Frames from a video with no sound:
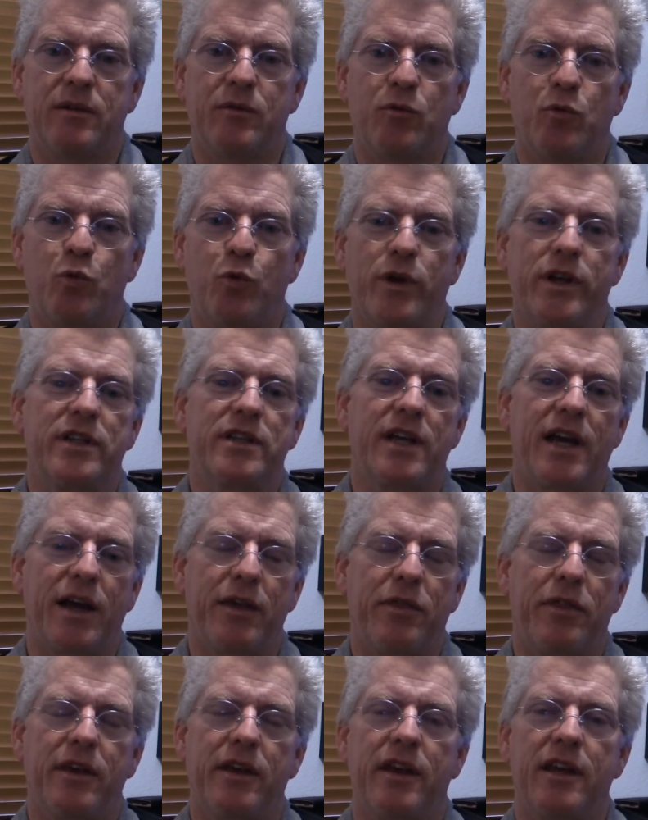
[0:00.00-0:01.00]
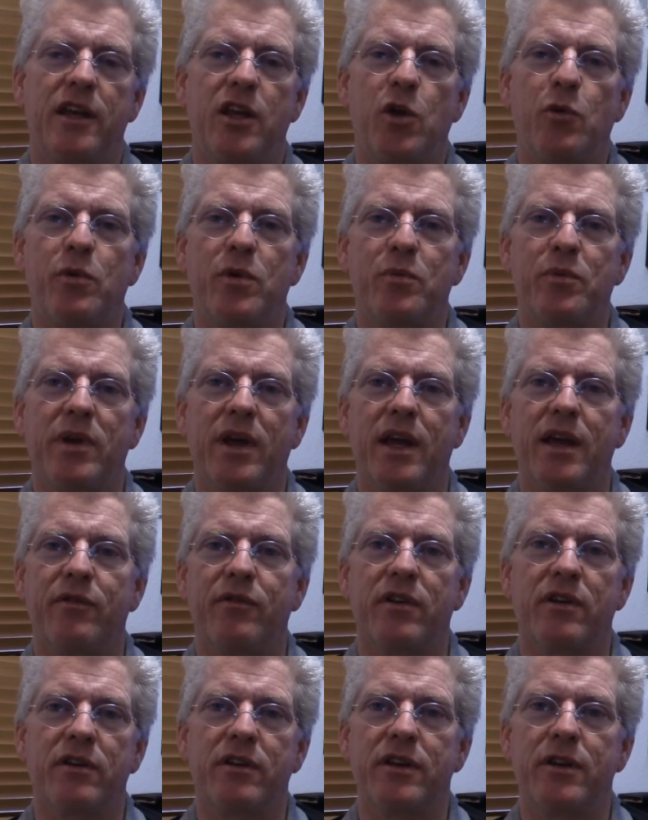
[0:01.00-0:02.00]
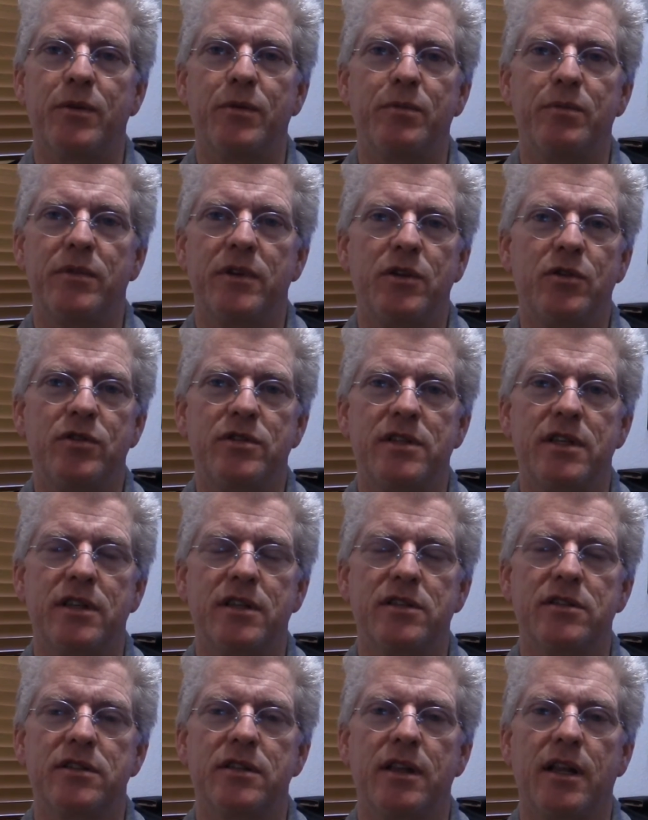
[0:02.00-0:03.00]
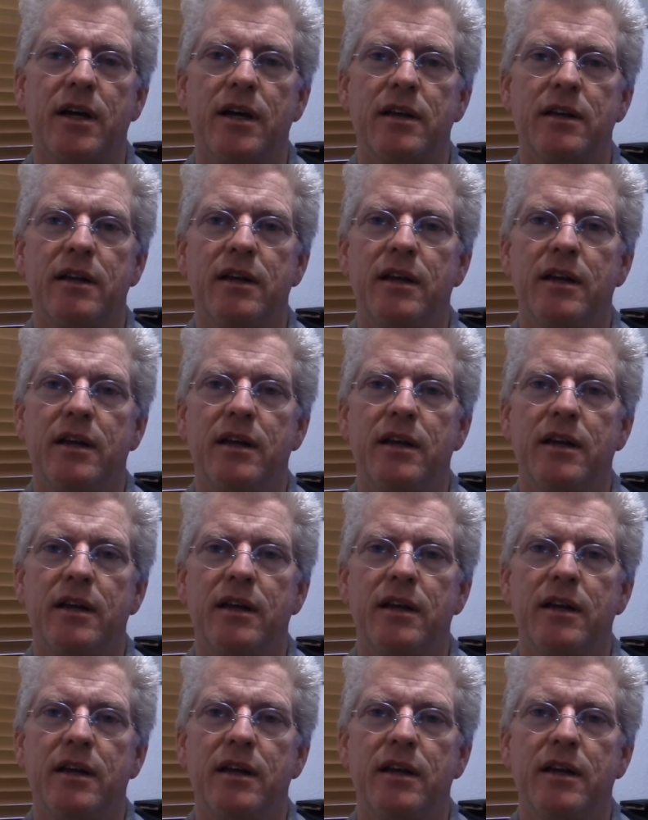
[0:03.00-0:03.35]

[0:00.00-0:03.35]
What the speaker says: which I think in human behavior you see this a lot.